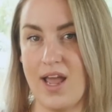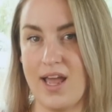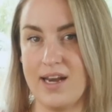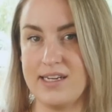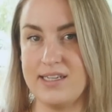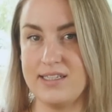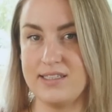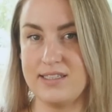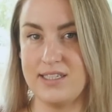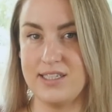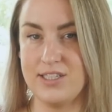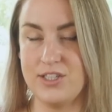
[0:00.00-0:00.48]

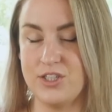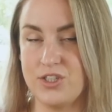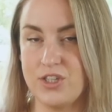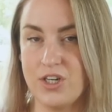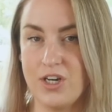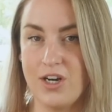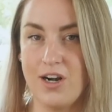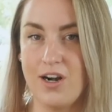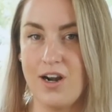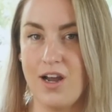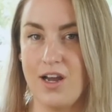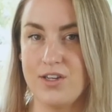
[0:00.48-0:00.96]
any
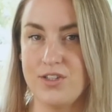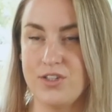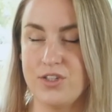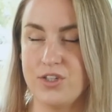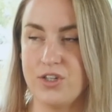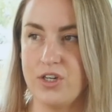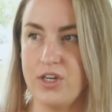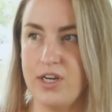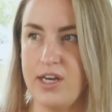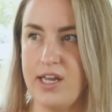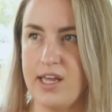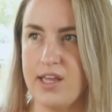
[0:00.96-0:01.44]
t-shirt
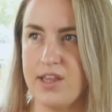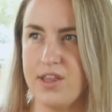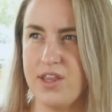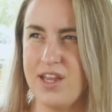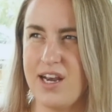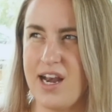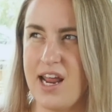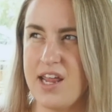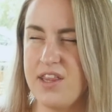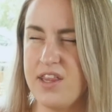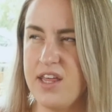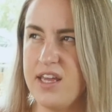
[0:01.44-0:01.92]
underneath.
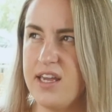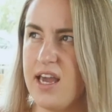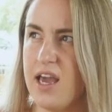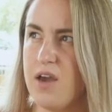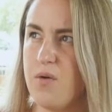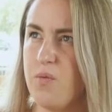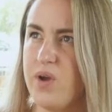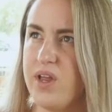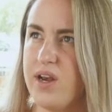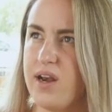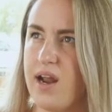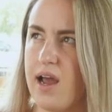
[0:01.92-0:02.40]
And I think
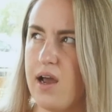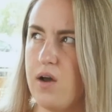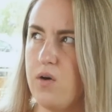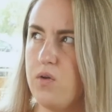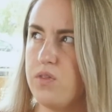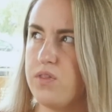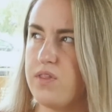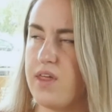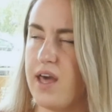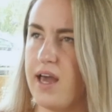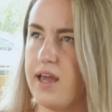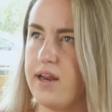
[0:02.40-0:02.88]
I went
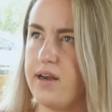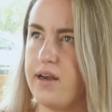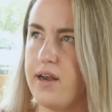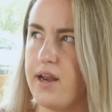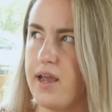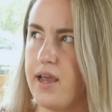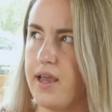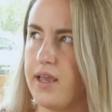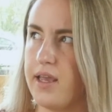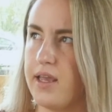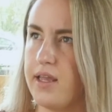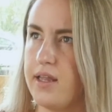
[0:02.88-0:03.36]
out that
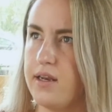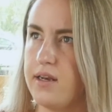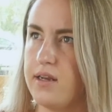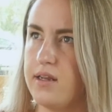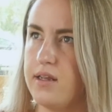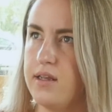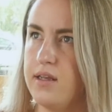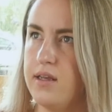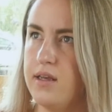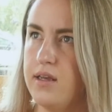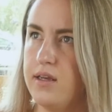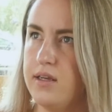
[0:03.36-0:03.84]
night
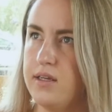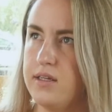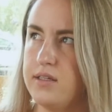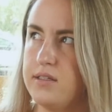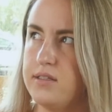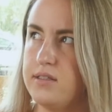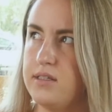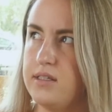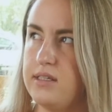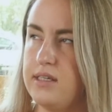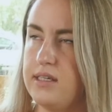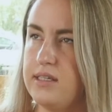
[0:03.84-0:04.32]

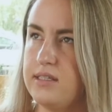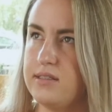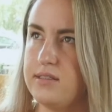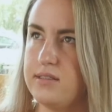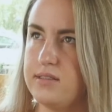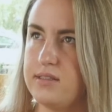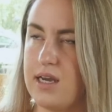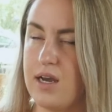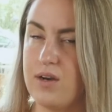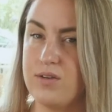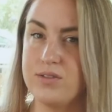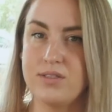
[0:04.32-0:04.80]

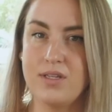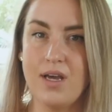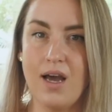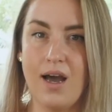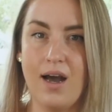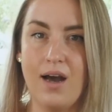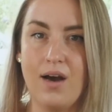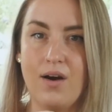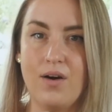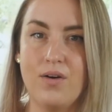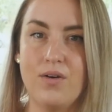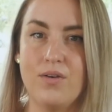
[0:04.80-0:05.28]
in
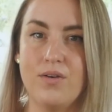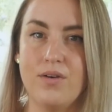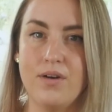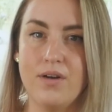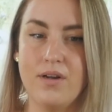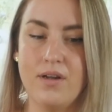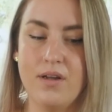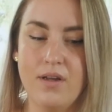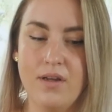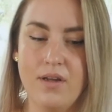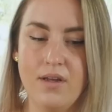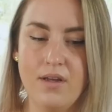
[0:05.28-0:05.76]

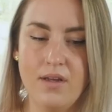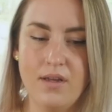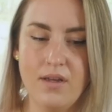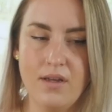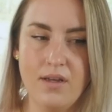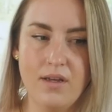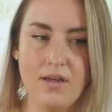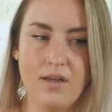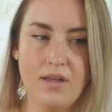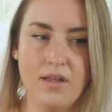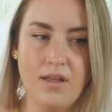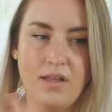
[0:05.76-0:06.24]
downtown
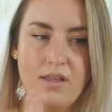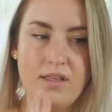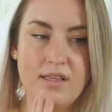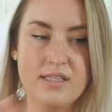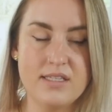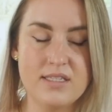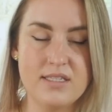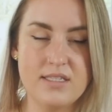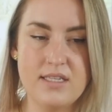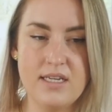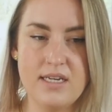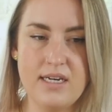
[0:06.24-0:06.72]
in
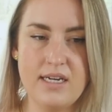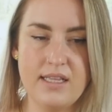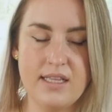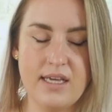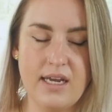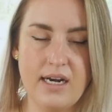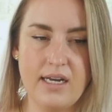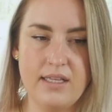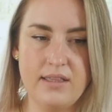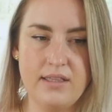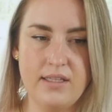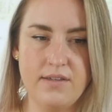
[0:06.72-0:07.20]
the city
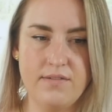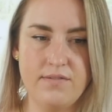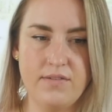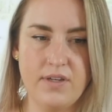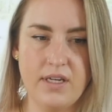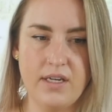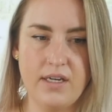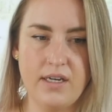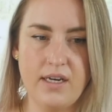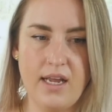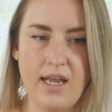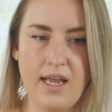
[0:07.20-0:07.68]
that I live
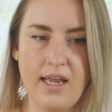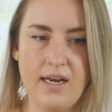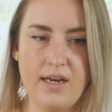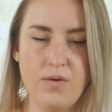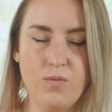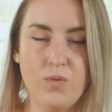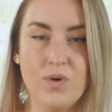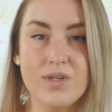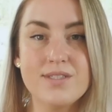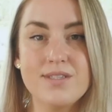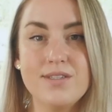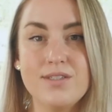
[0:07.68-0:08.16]
in, and
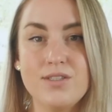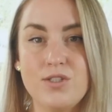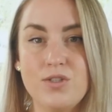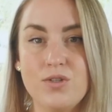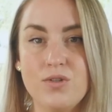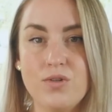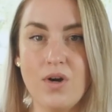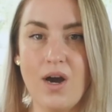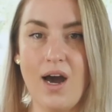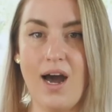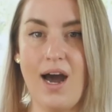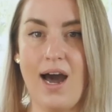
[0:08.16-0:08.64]
it wasn't
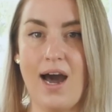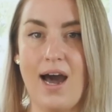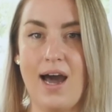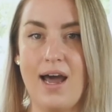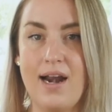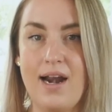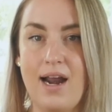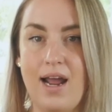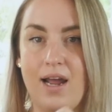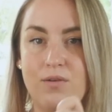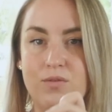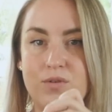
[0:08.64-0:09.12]
too
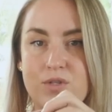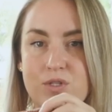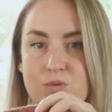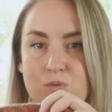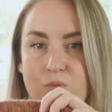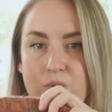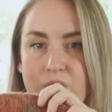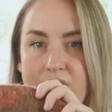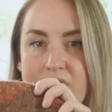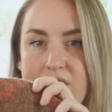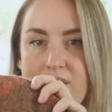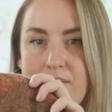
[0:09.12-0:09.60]
hot. I was
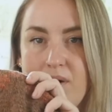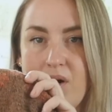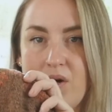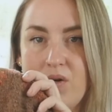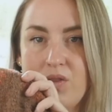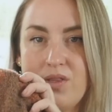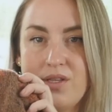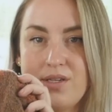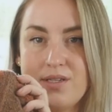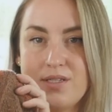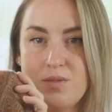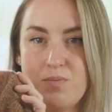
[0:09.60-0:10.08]
worried
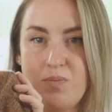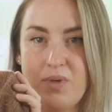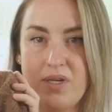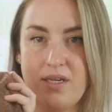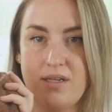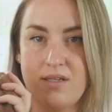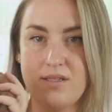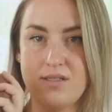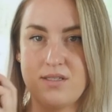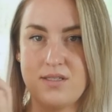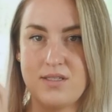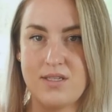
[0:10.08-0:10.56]
about this
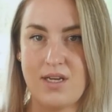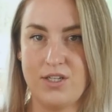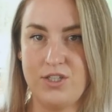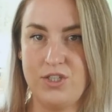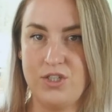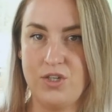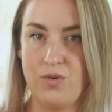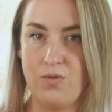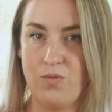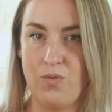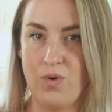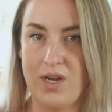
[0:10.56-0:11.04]
being
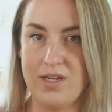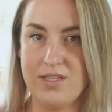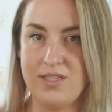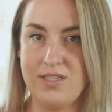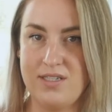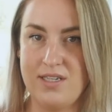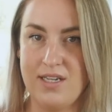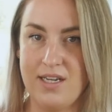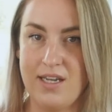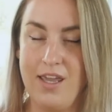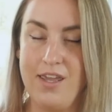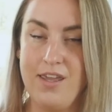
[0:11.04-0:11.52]
such a
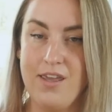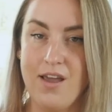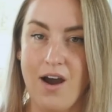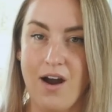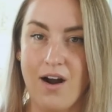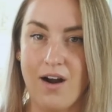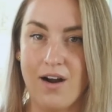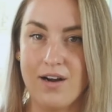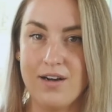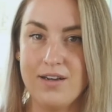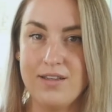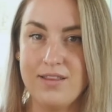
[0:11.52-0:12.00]
rustic
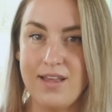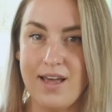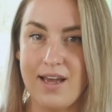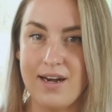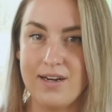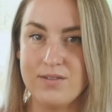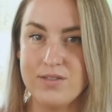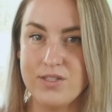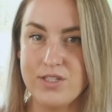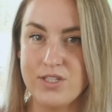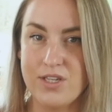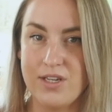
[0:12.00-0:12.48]
yarn that
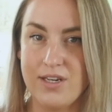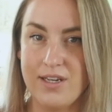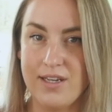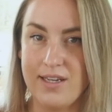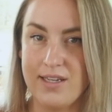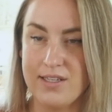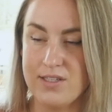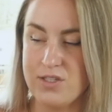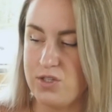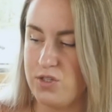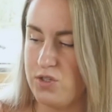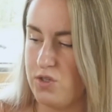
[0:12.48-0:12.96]
I was gonna
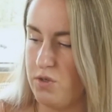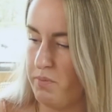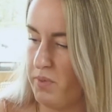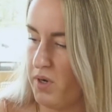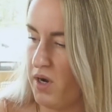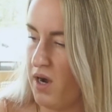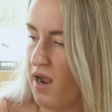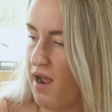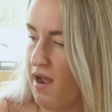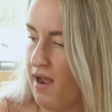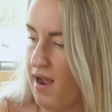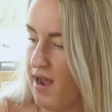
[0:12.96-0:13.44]
get
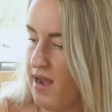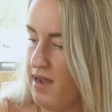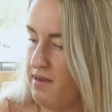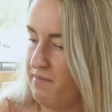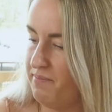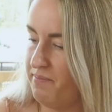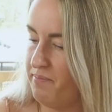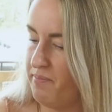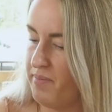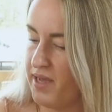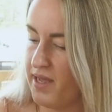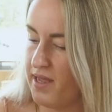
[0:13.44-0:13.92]
super
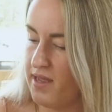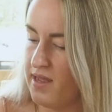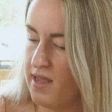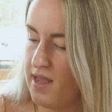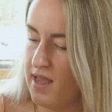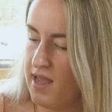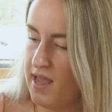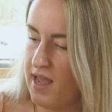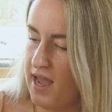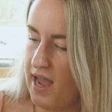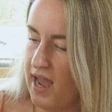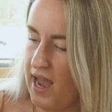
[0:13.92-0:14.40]
hot, but
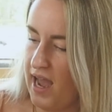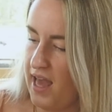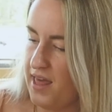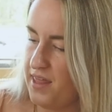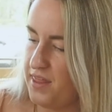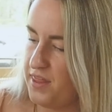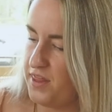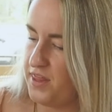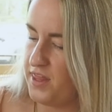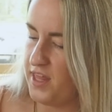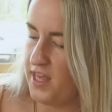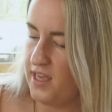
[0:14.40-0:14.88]
I
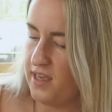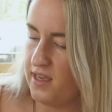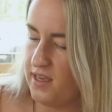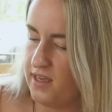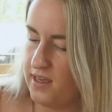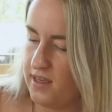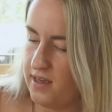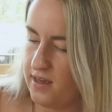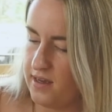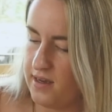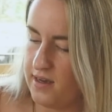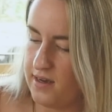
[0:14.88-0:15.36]

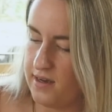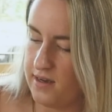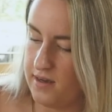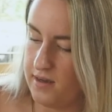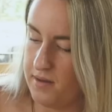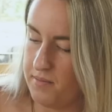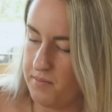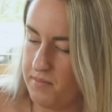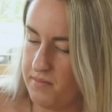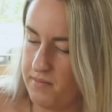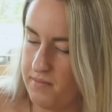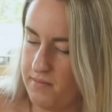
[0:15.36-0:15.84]
think
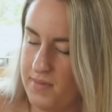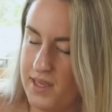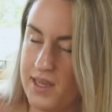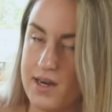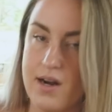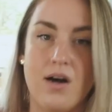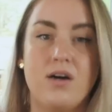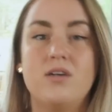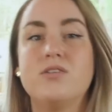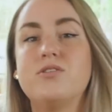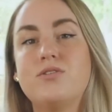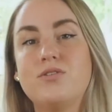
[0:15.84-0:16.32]

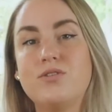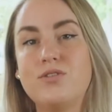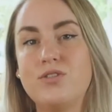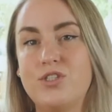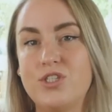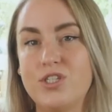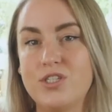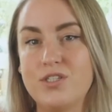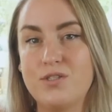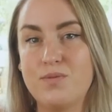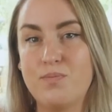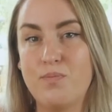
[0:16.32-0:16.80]
it also
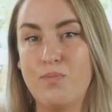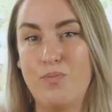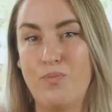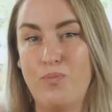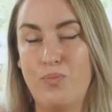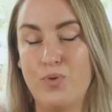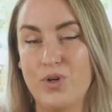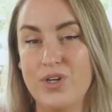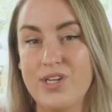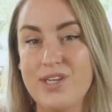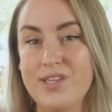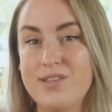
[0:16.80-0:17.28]
just
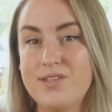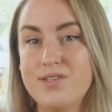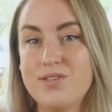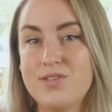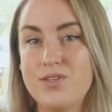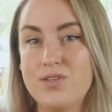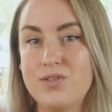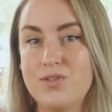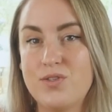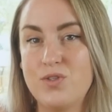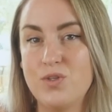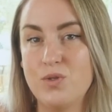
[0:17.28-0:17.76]
breathes
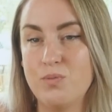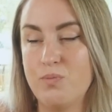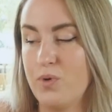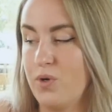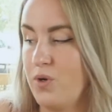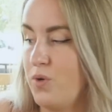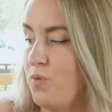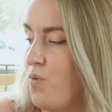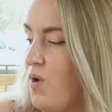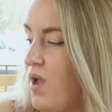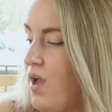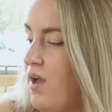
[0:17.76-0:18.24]

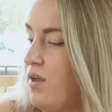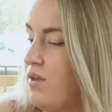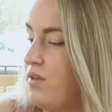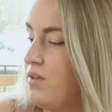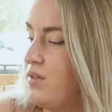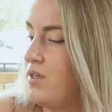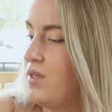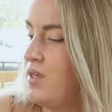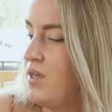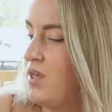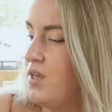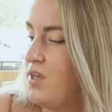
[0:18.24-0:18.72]
super
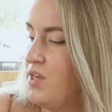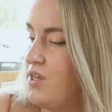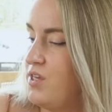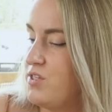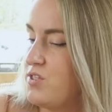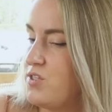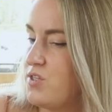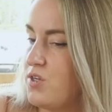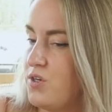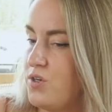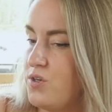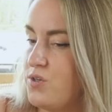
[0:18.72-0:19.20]
well.
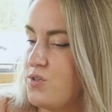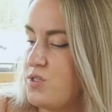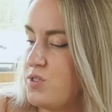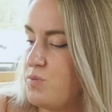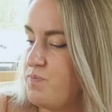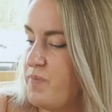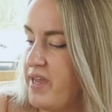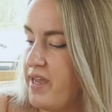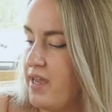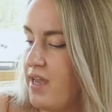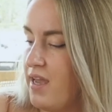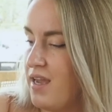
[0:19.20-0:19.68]
So
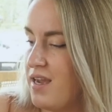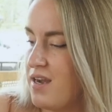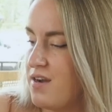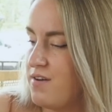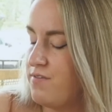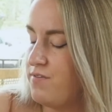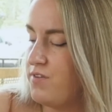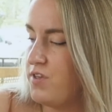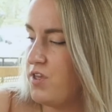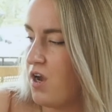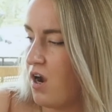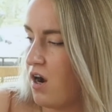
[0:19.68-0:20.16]
speaking
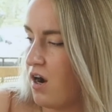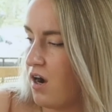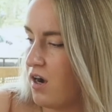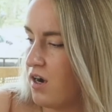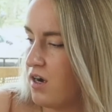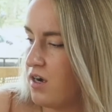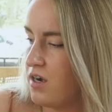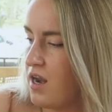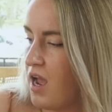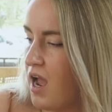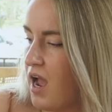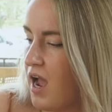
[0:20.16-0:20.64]
of
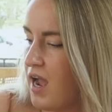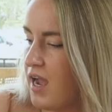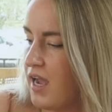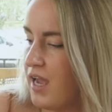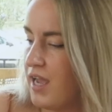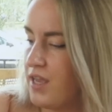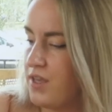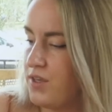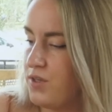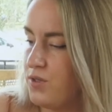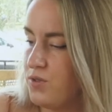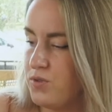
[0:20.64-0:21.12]
yarn,
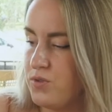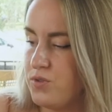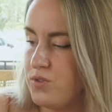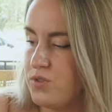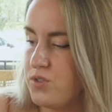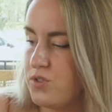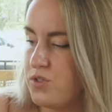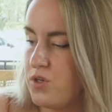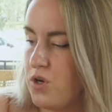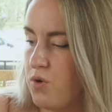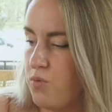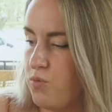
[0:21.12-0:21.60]
I
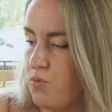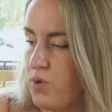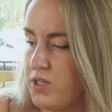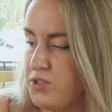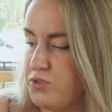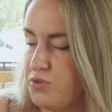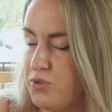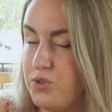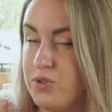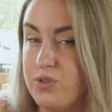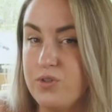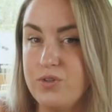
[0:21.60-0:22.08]
used
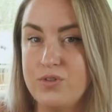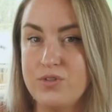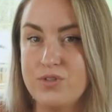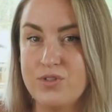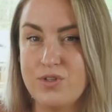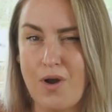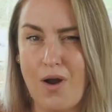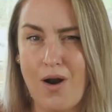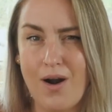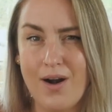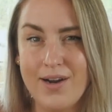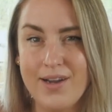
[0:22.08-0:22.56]

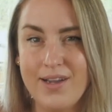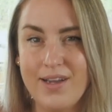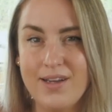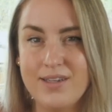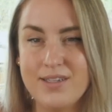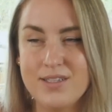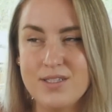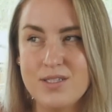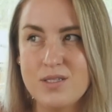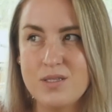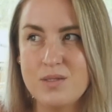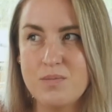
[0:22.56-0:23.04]

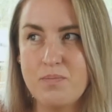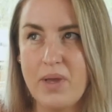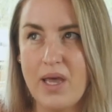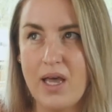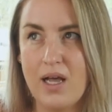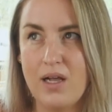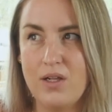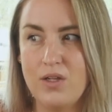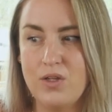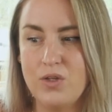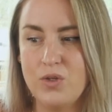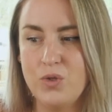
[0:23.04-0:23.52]
Retrosaria's
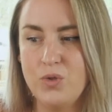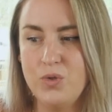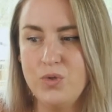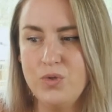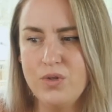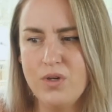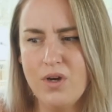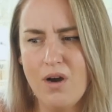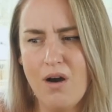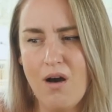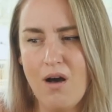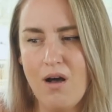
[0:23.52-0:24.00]

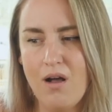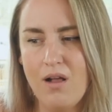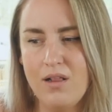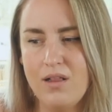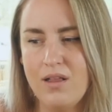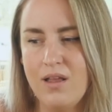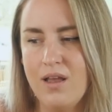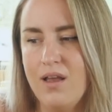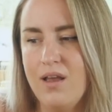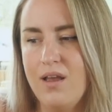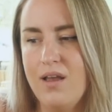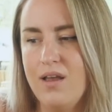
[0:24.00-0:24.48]
Pegulhal.